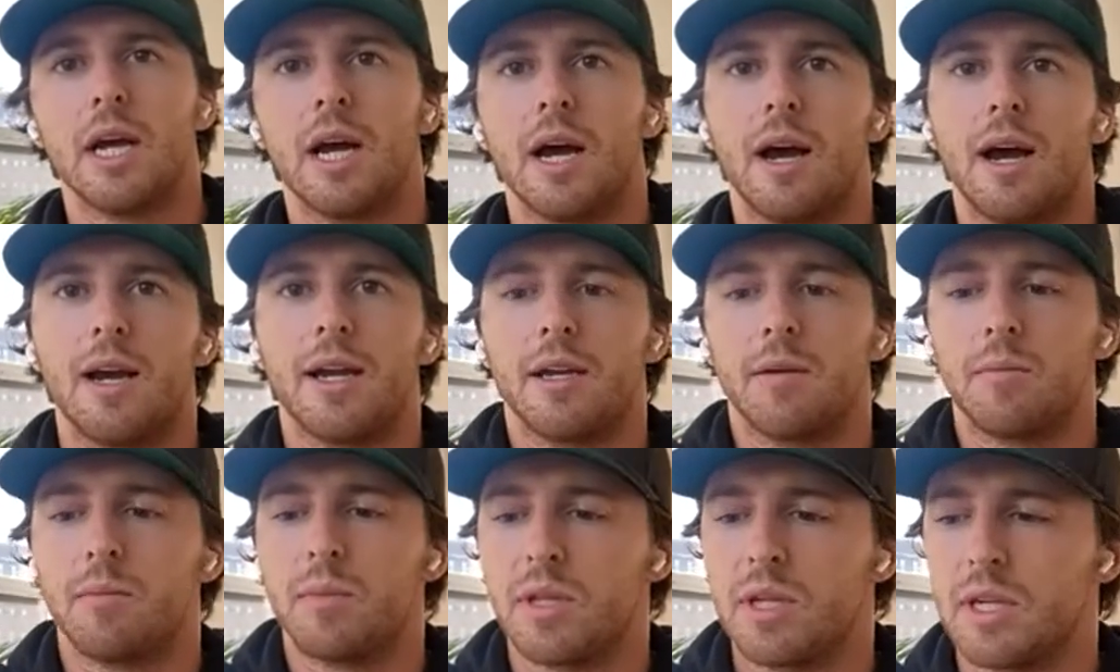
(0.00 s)
I
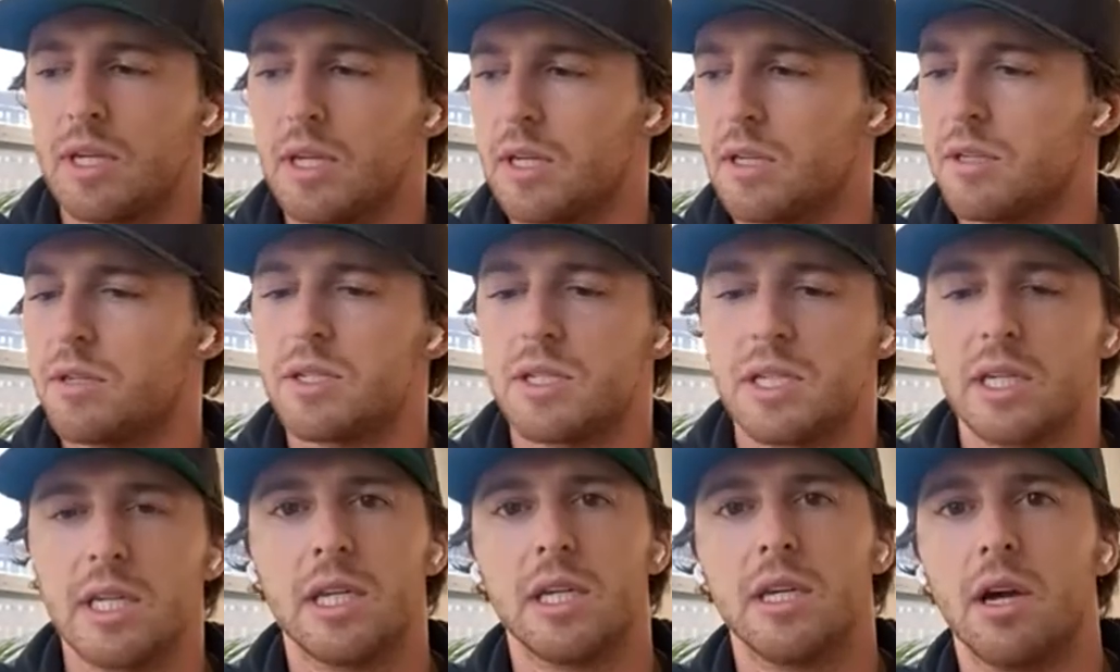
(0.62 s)
am the
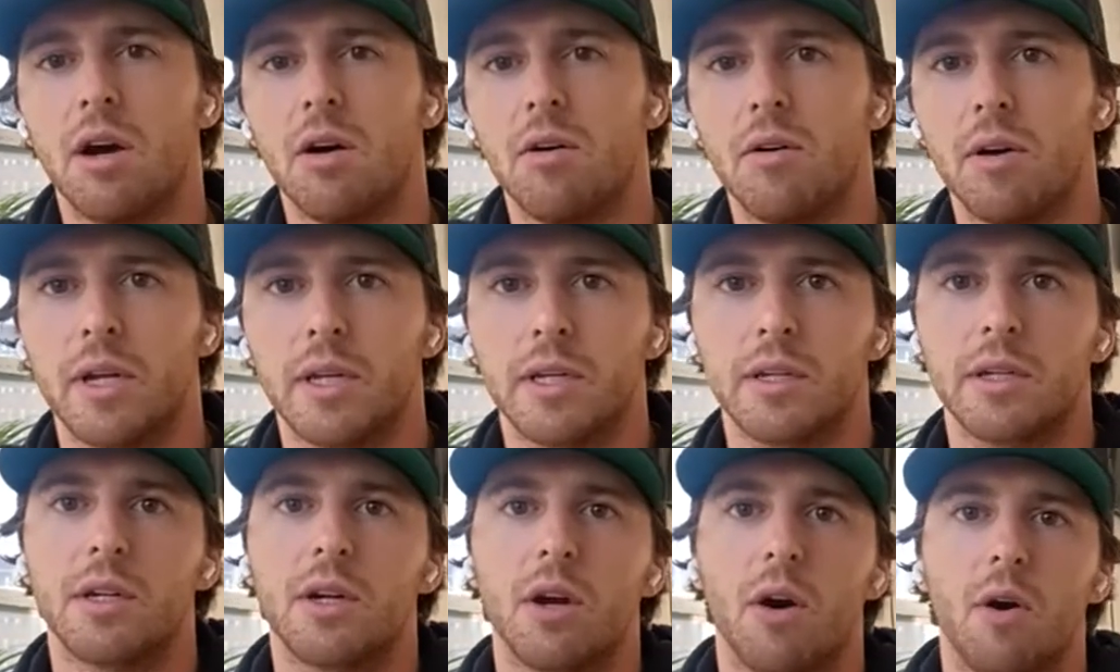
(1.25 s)
CEO
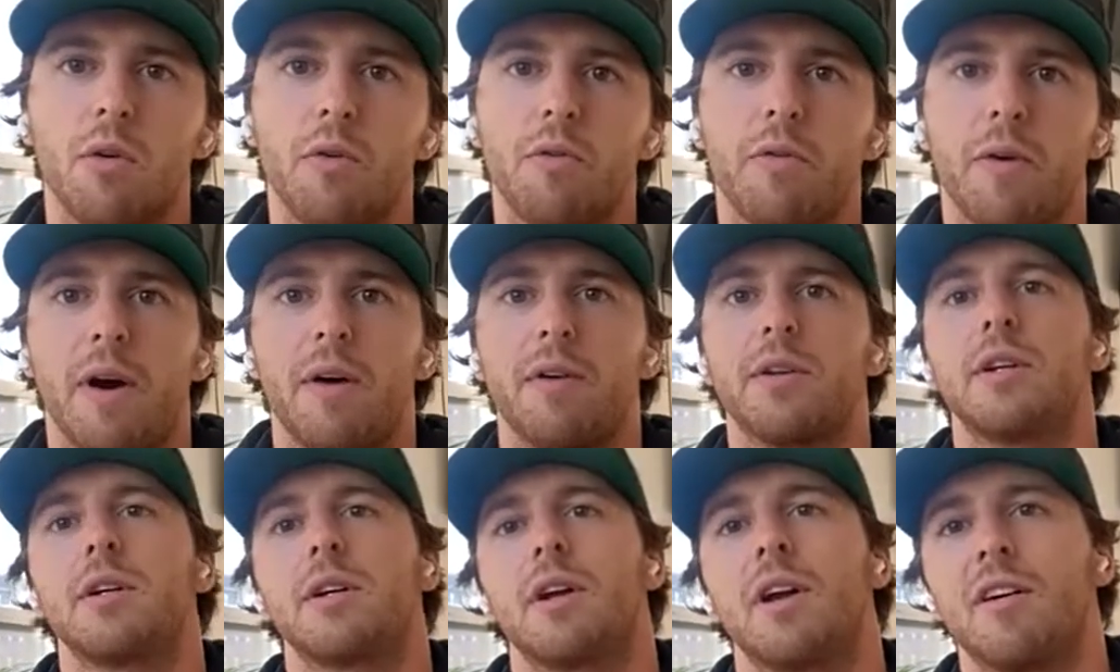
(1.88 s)
and
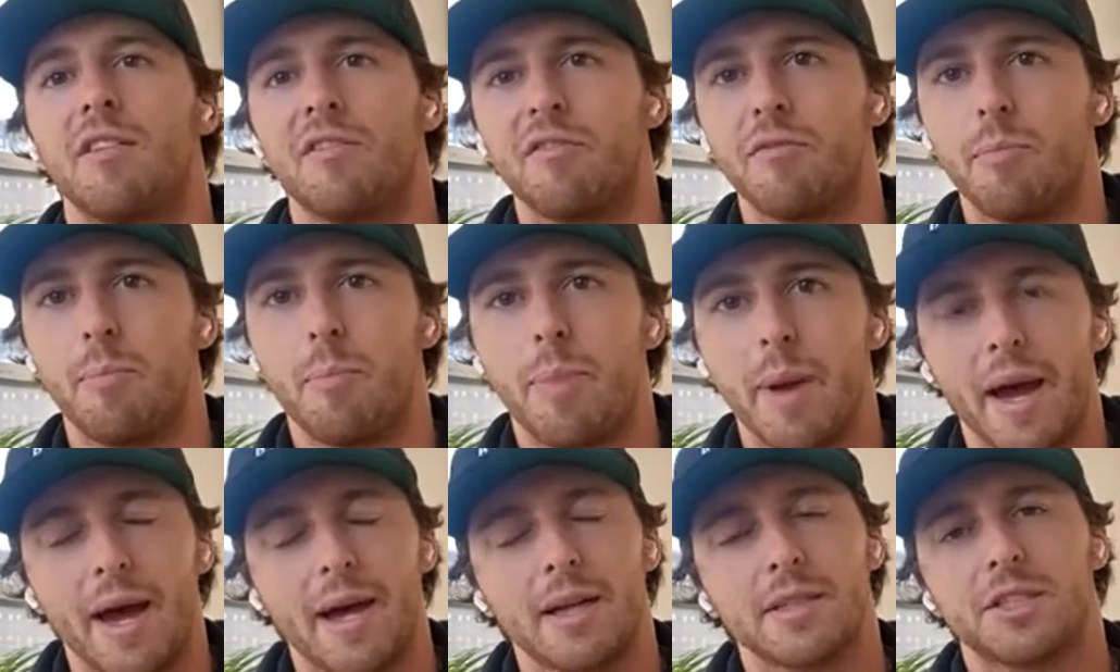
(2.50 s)
co-founder of
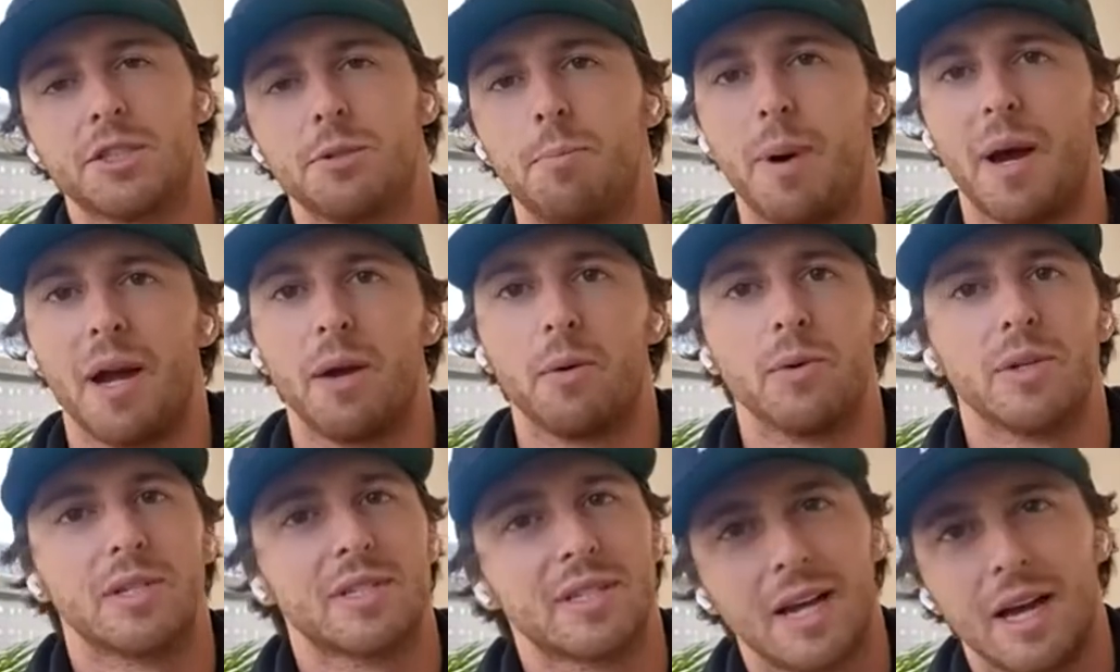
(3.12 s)
Batch by
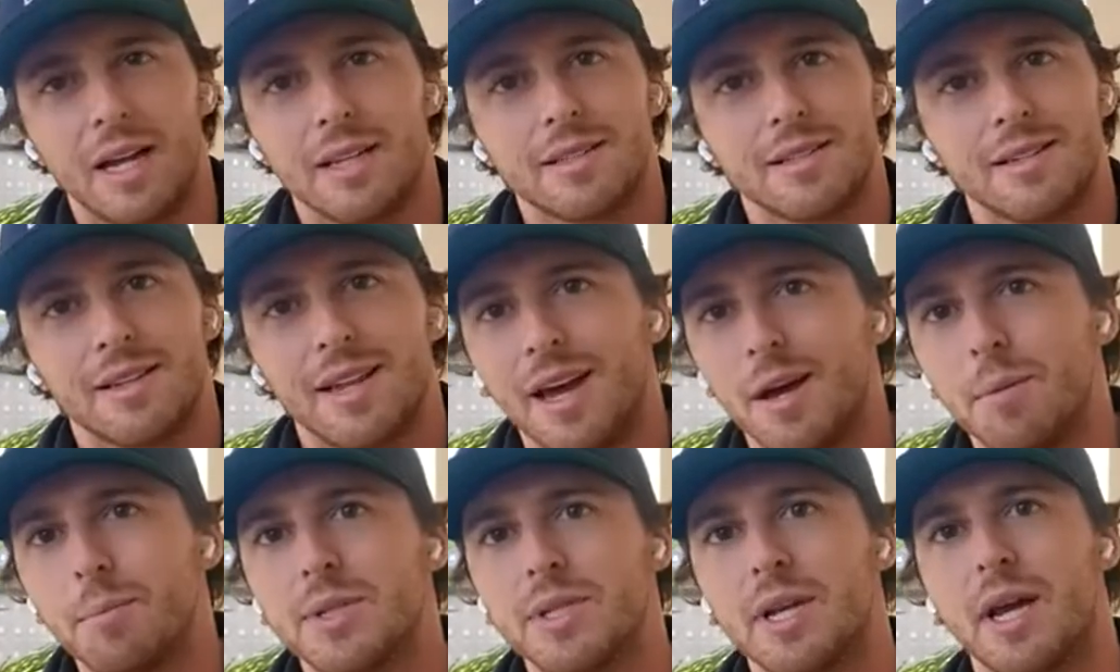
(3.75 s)
Wisconsin
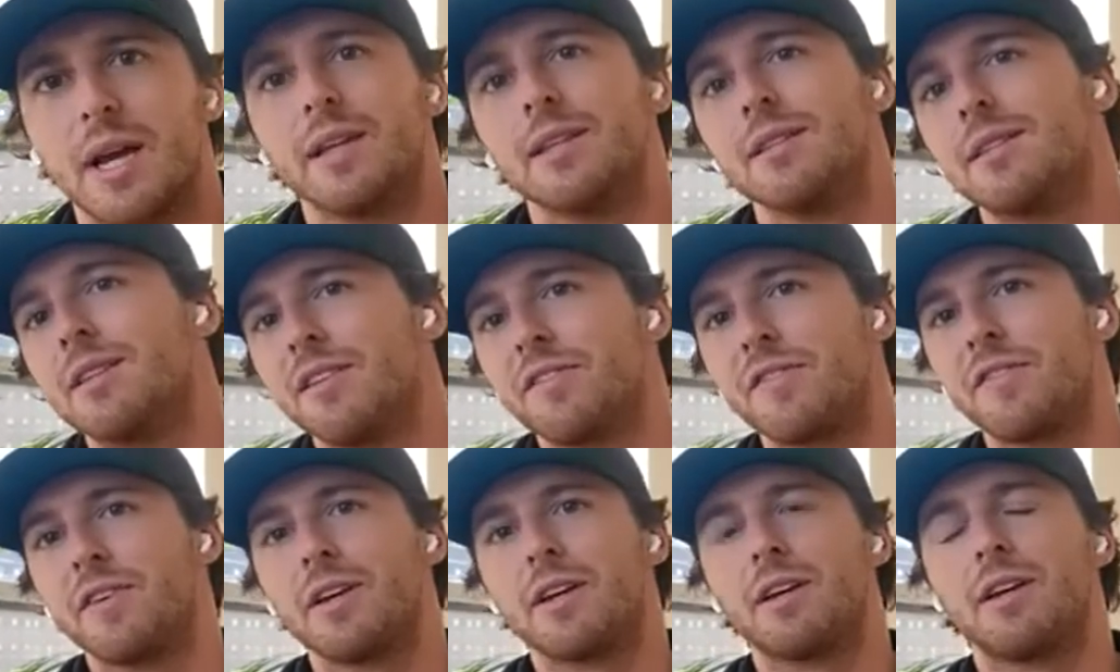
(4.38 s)
Hemp
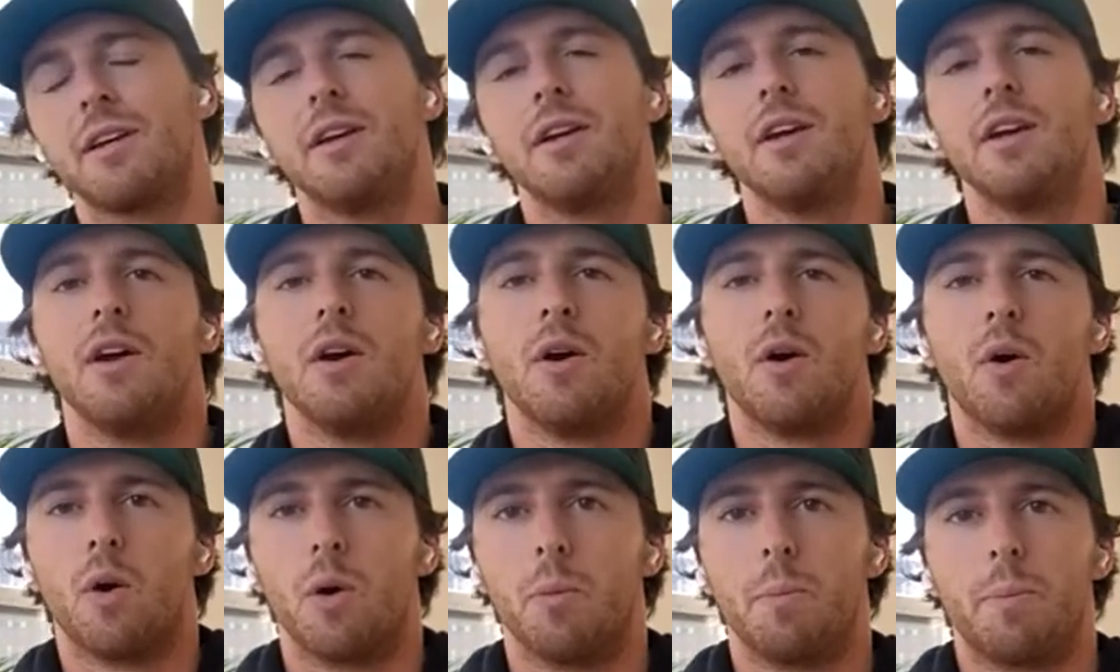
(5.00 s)
Scientific,
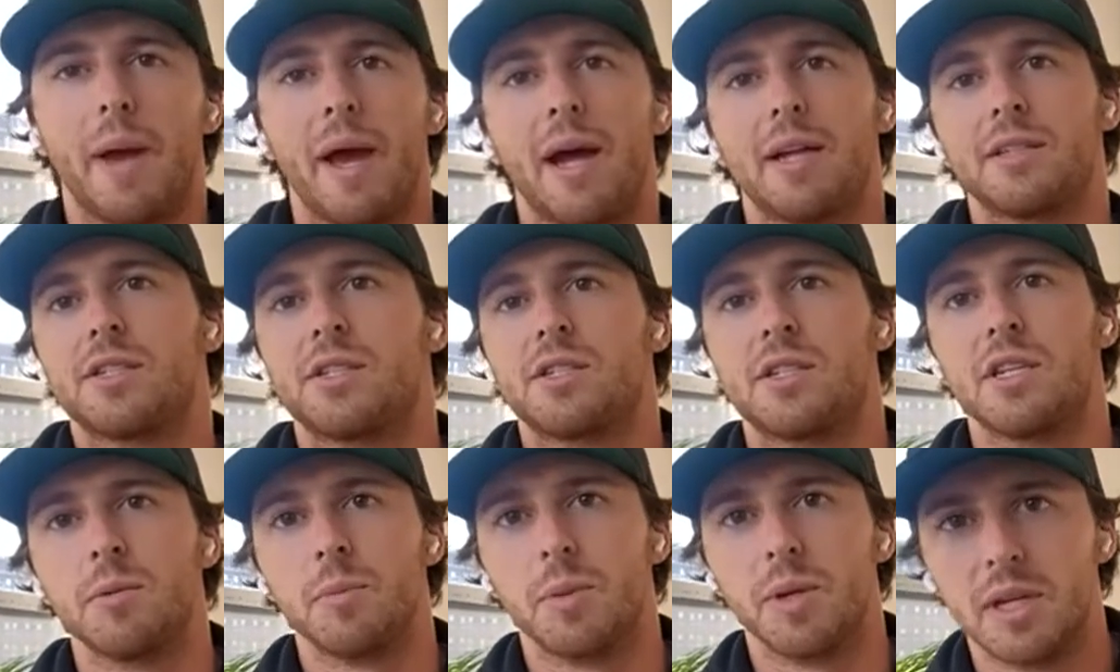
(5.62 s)
or Batch
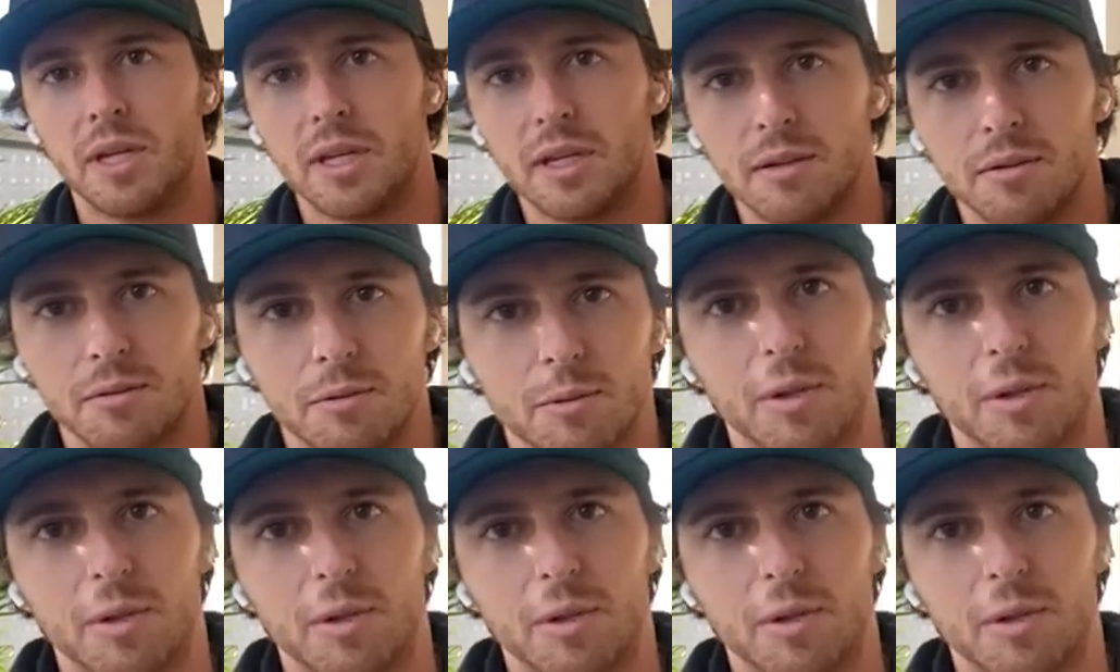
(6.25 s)
CBD.